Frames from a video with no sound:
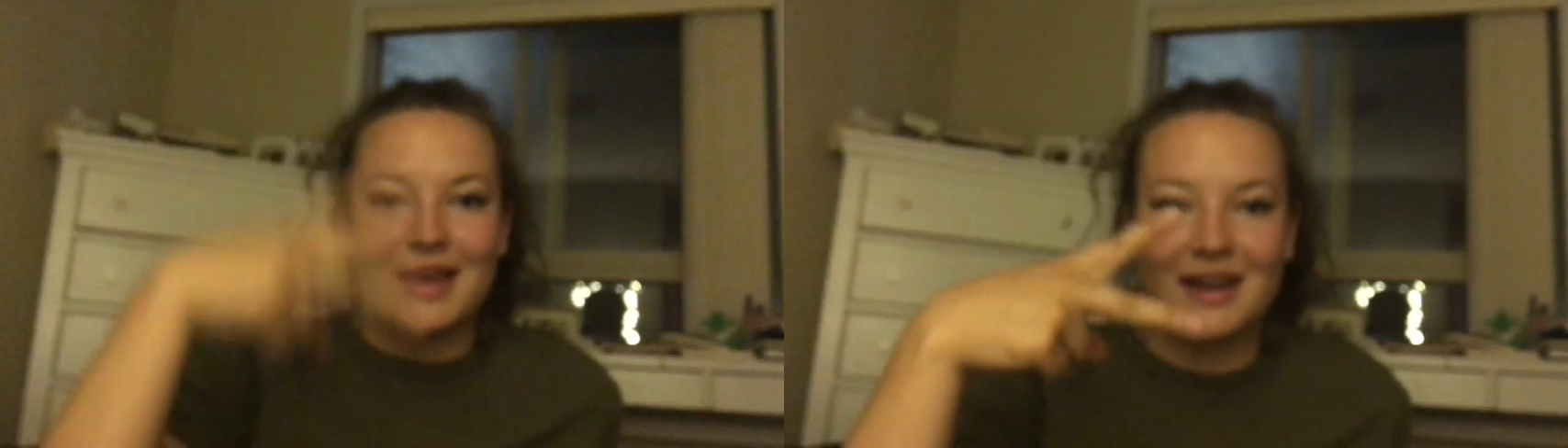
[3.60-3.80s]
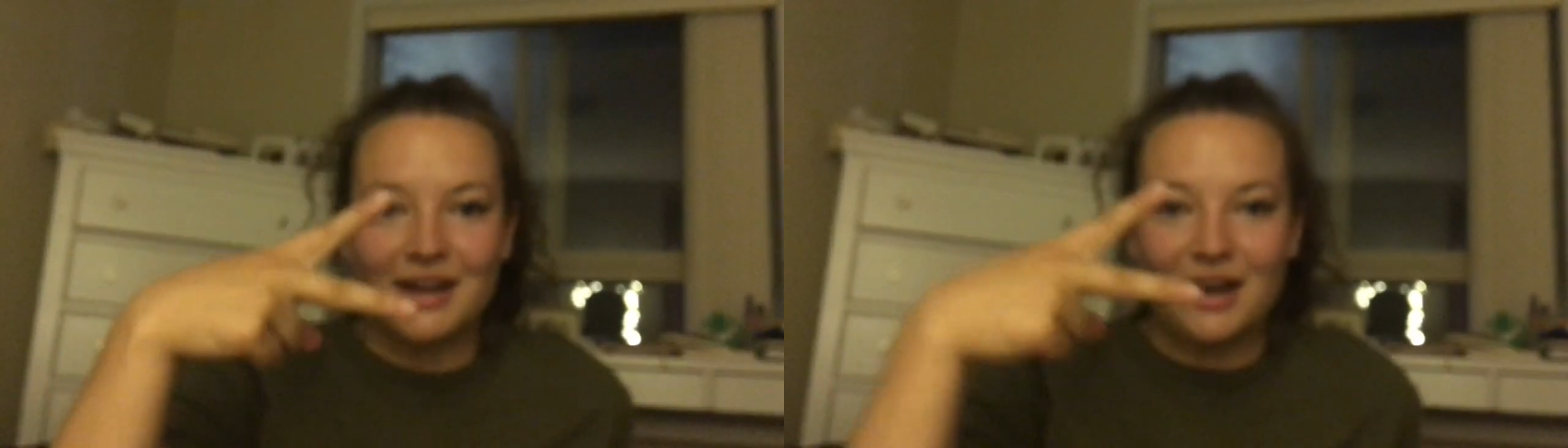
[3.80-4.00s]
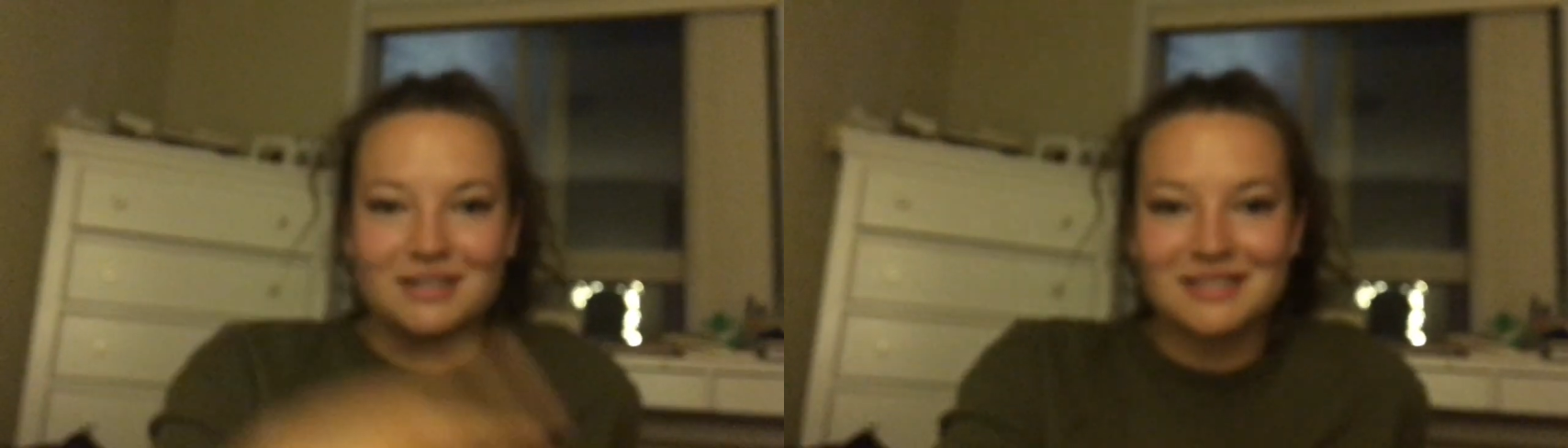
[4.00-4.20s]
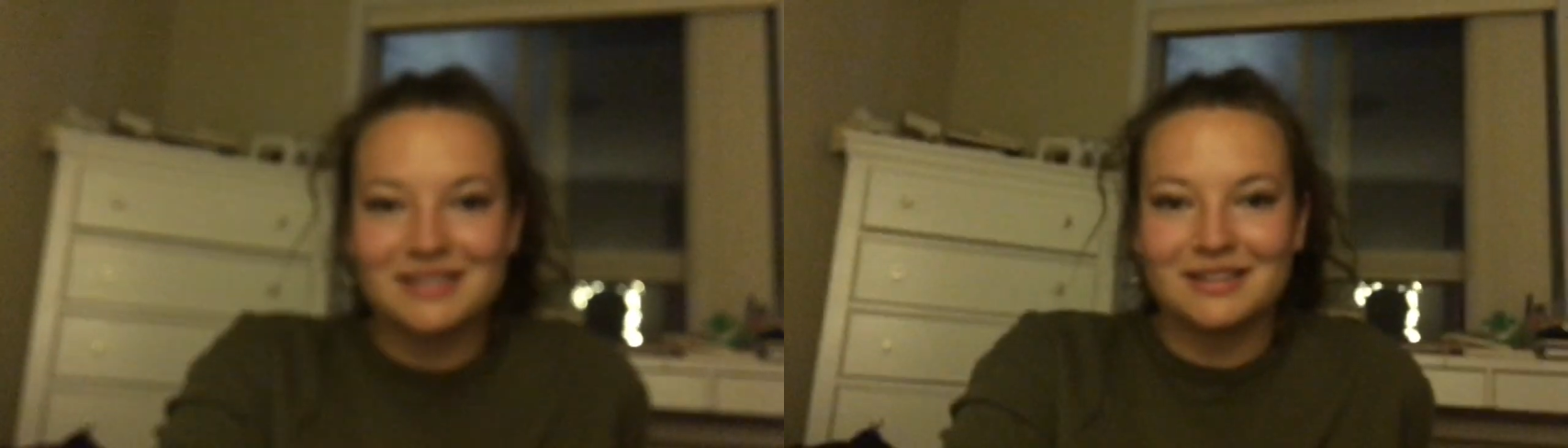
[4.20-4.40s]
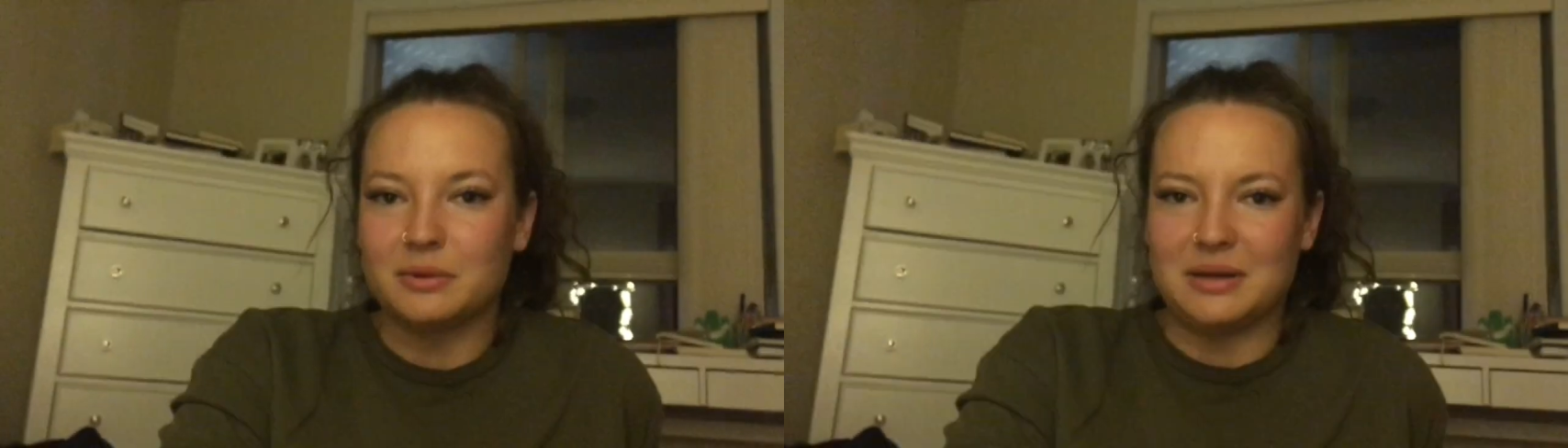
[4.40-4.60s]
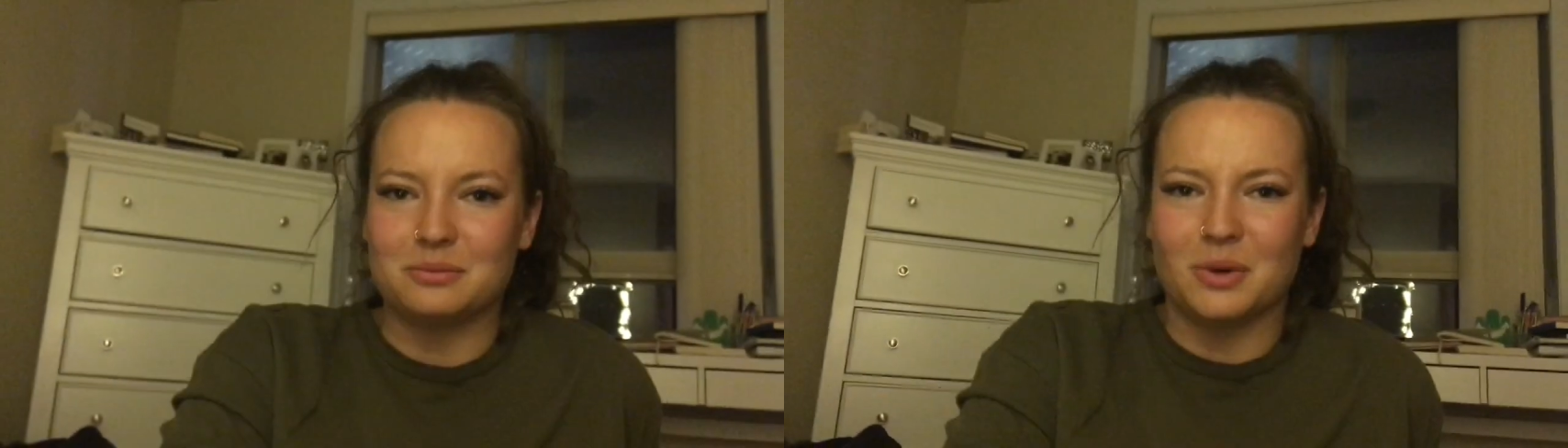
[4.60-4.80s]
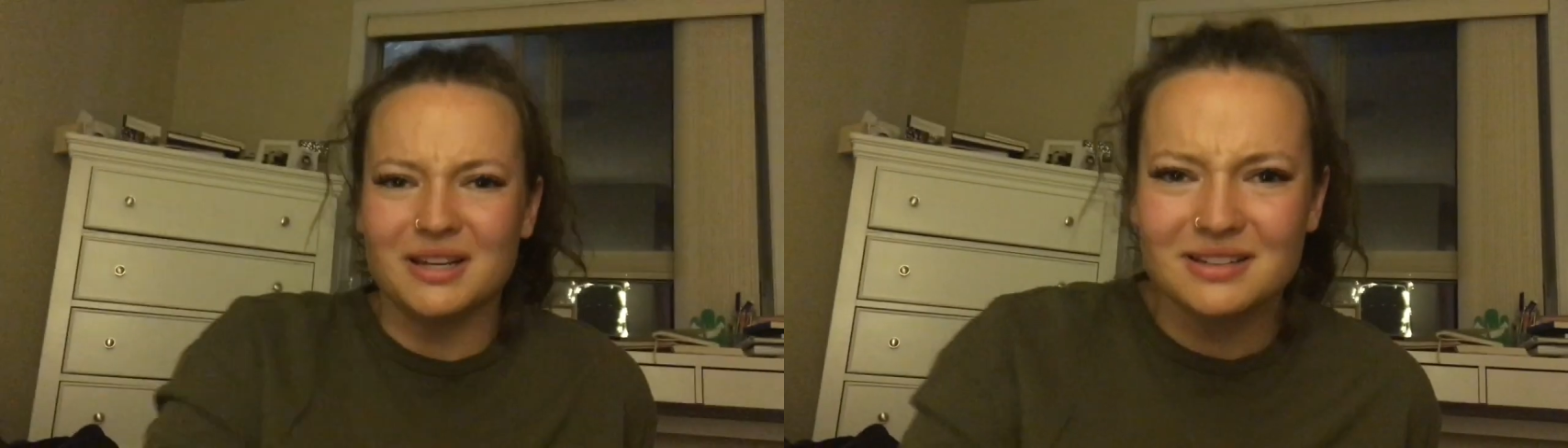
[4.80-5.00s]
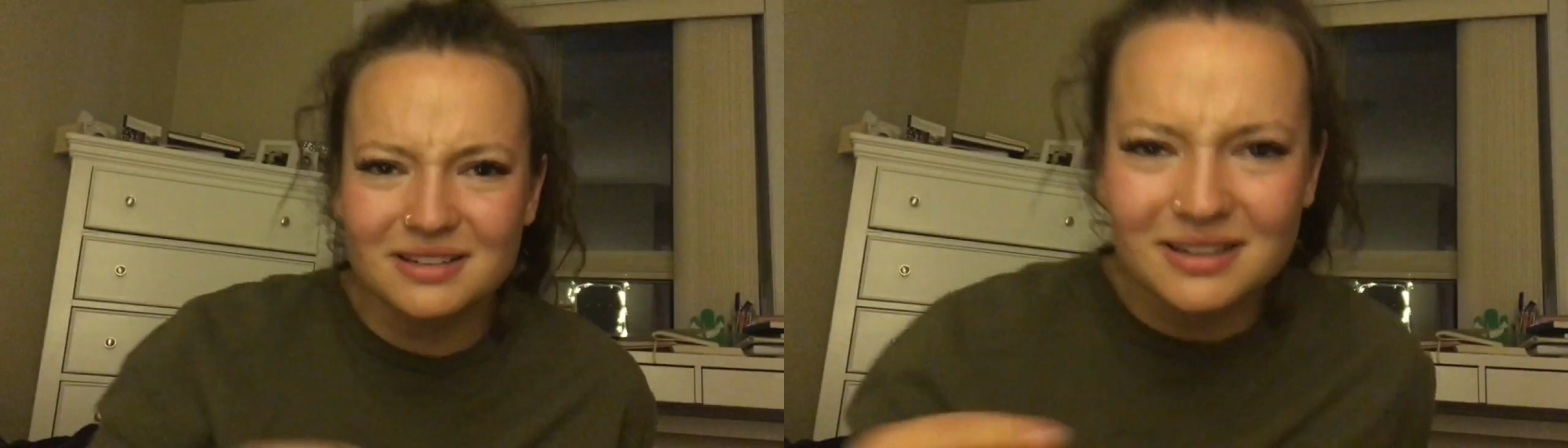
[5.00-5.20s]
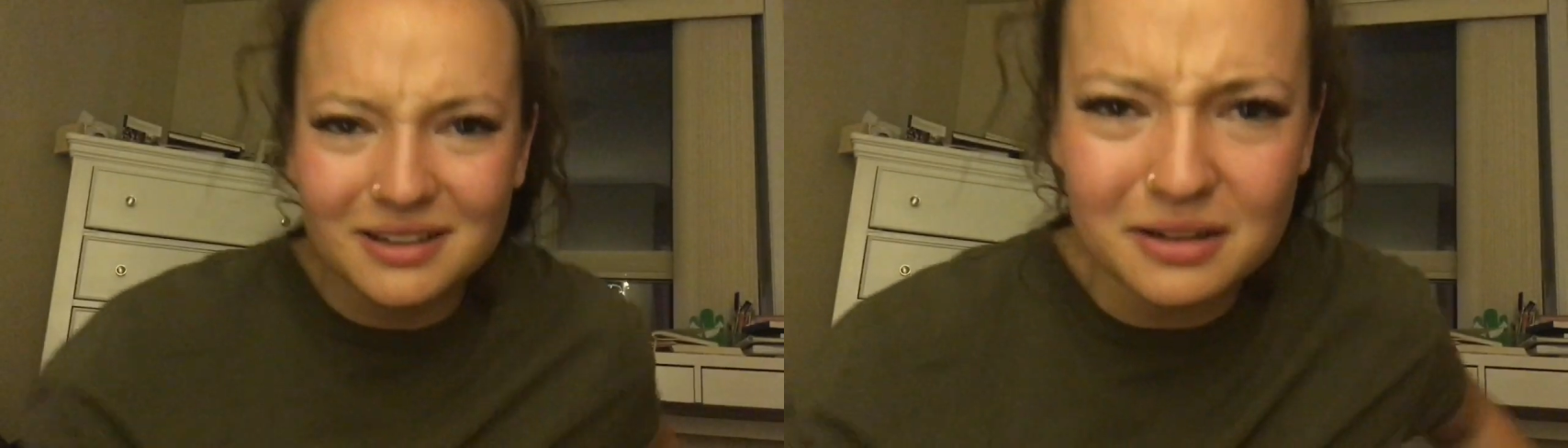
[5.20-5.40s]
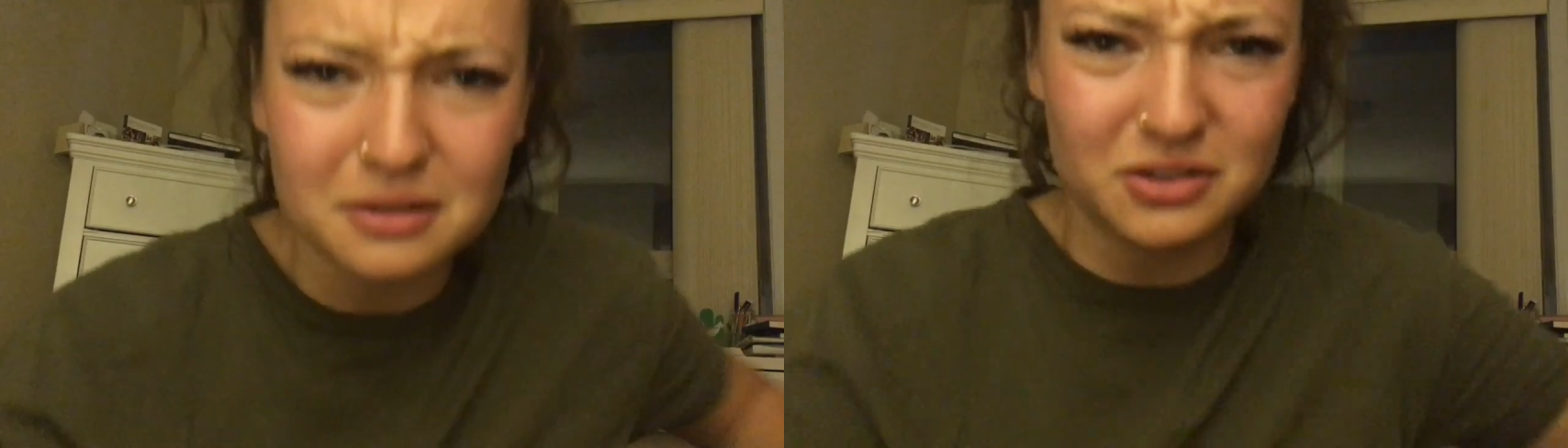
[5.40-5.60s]
Hey dogs. Wait, what?
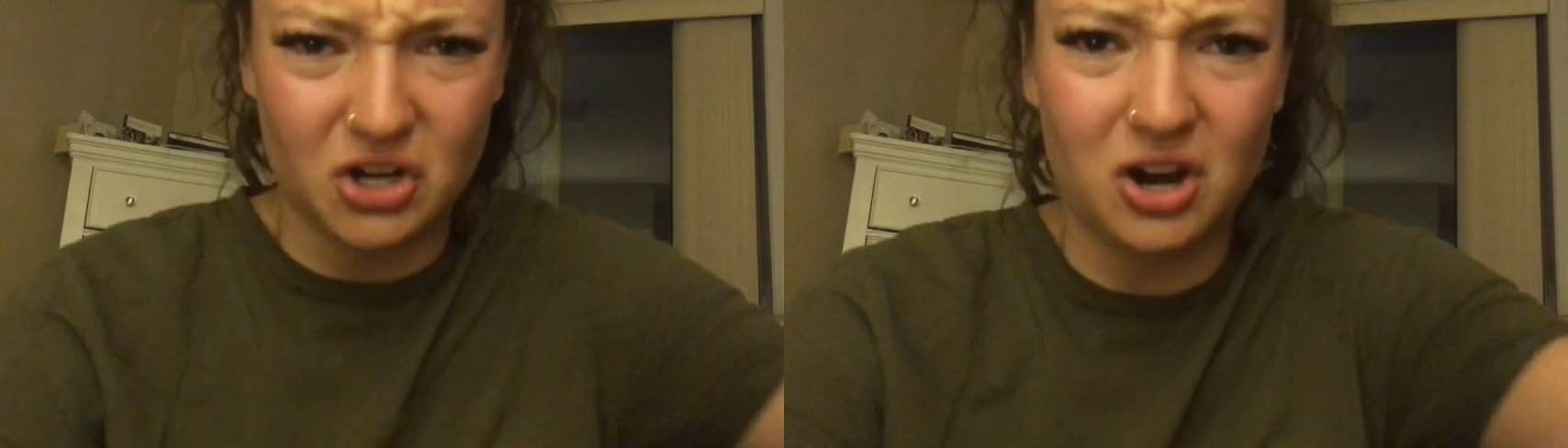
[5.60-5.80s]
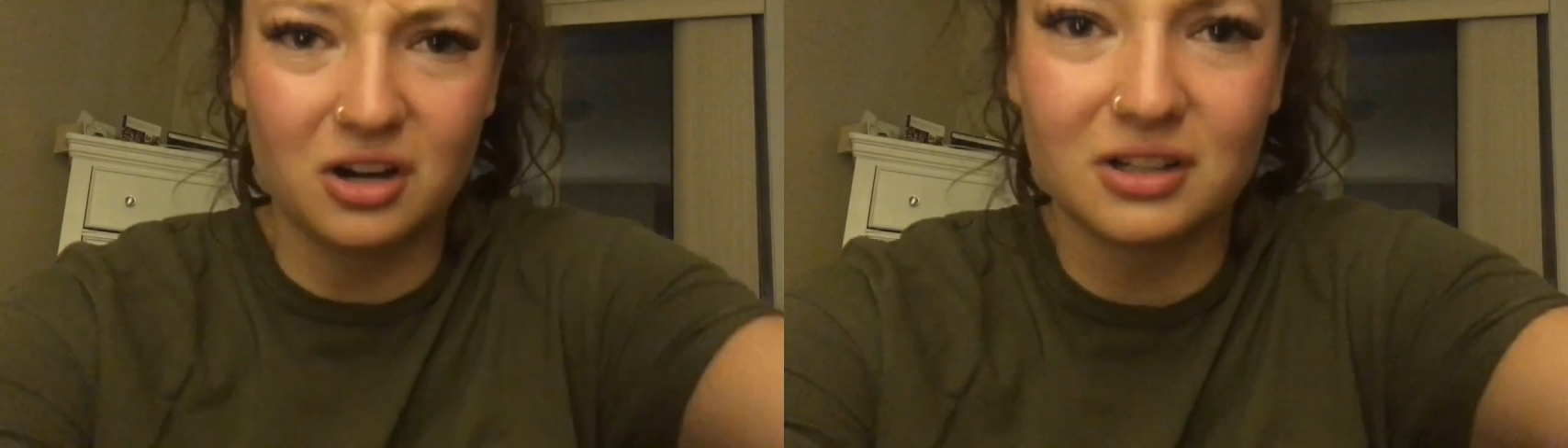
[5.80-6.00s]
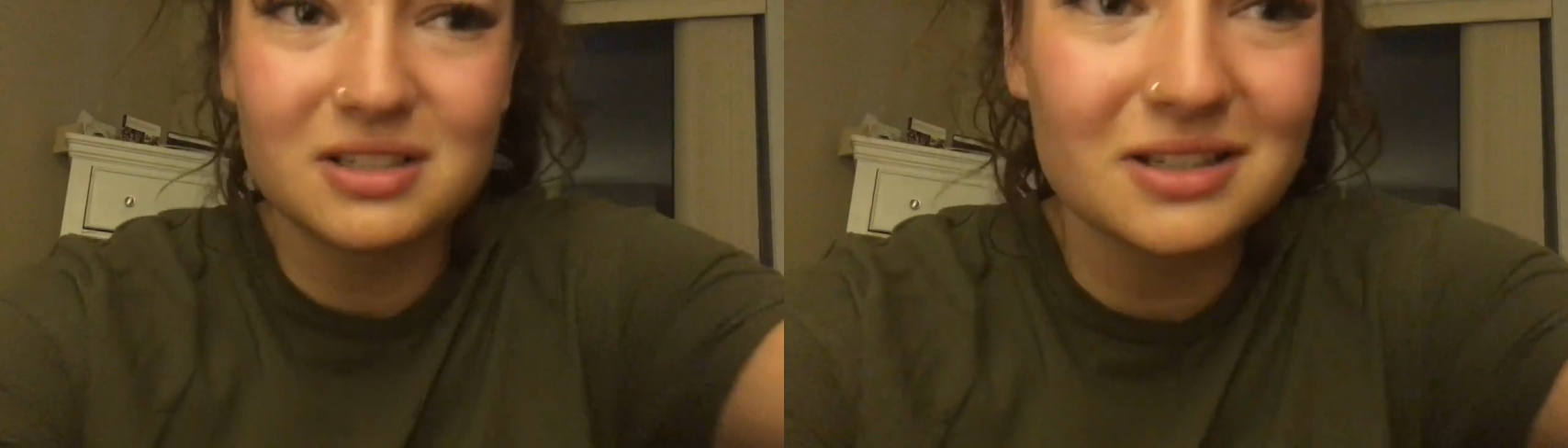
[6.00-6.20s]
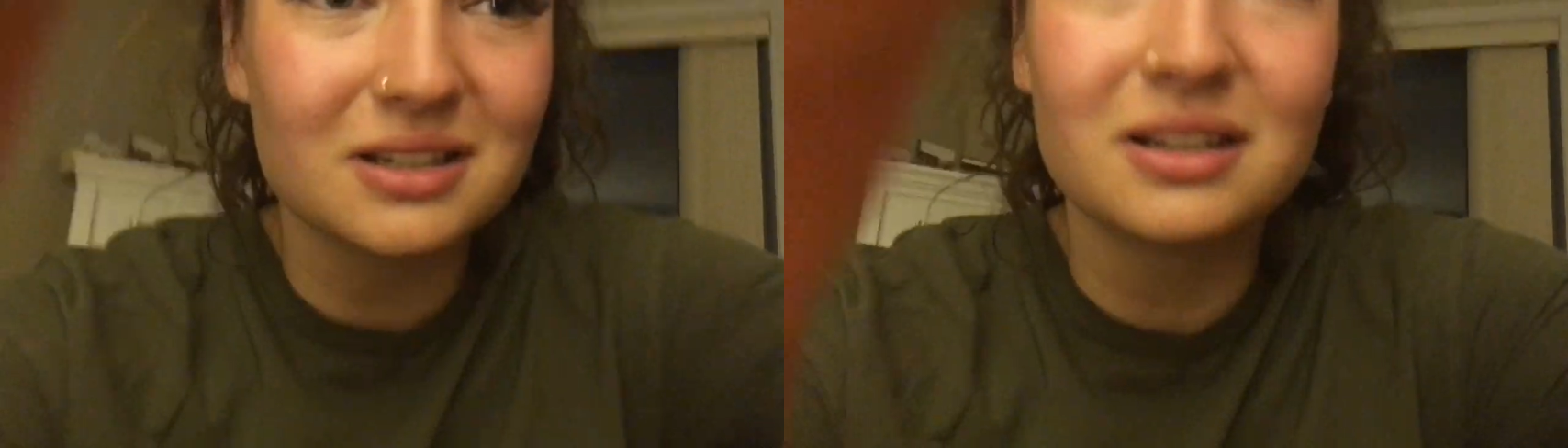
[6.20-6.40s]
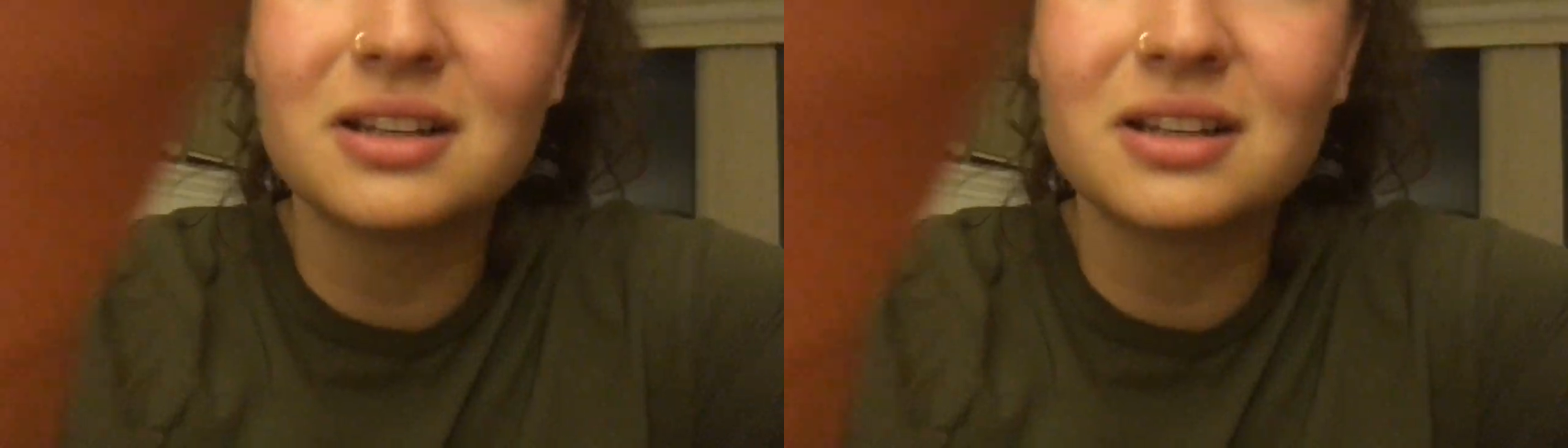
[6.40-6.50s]
Dogs?